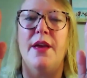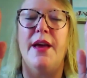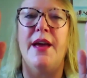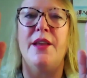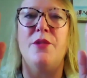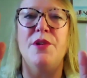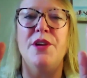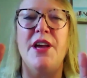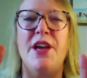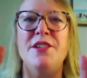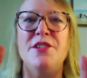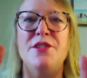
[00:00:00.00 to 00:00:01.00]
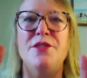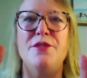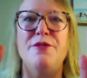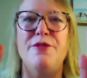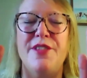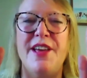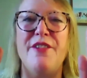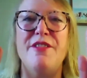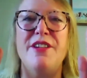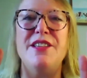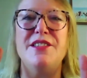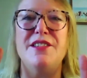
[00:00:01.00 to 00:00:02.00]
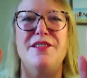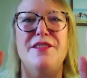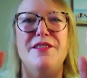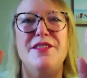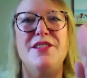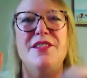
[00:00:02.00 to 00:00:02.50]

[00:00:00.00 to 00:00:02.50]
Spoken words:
And we're going to, for that reason,